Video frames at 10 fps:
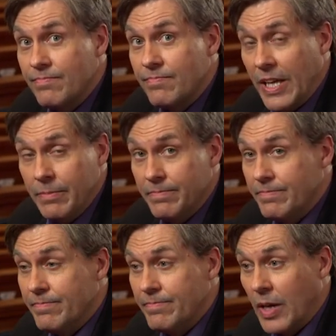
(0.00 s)
Then
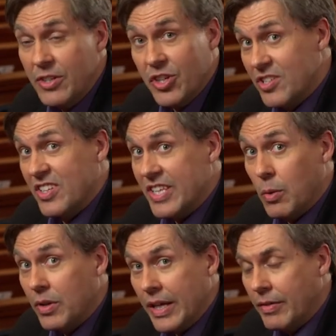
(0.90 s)
right, just as they
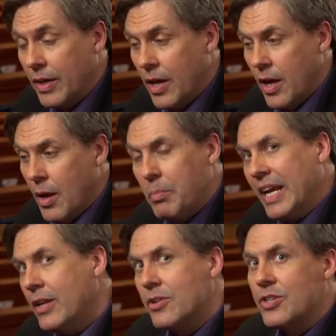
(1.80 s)
were leaving,
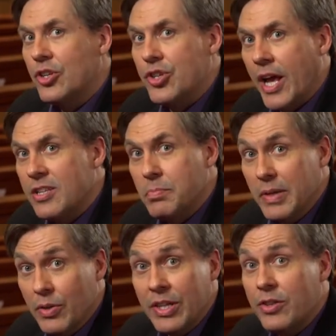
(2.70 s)
Peter suggests
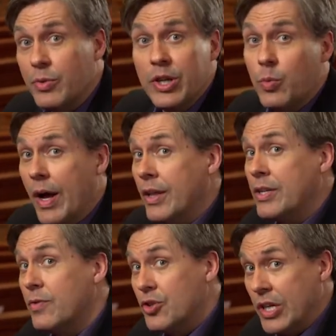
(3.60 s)
building three
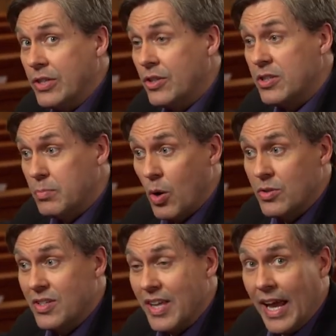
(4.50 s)
dwellings for Jesus,
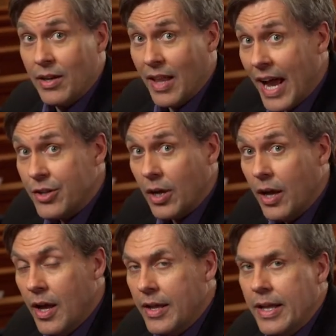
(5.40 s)
Moses, and Elijah.
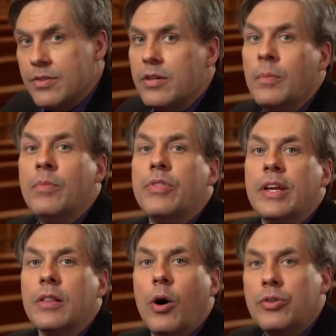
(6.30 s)
Now, some
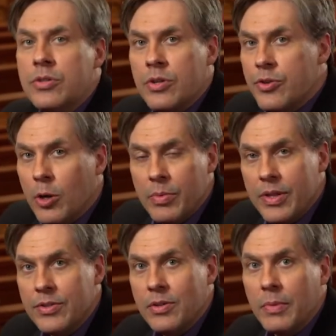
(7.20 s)
theologians interpret
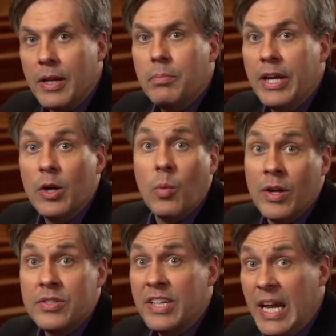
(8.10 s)
this to mean Peter
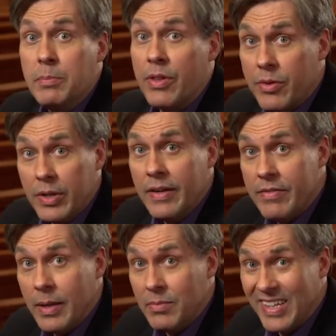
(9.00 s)
wants to keep the three of
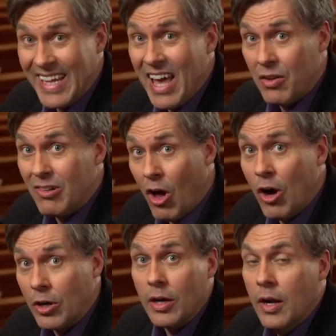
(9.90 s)
them together
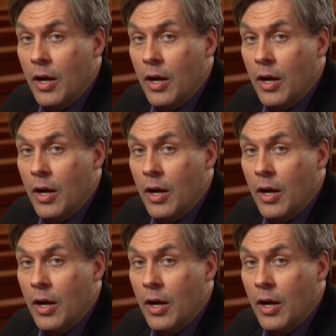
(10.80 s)
longer.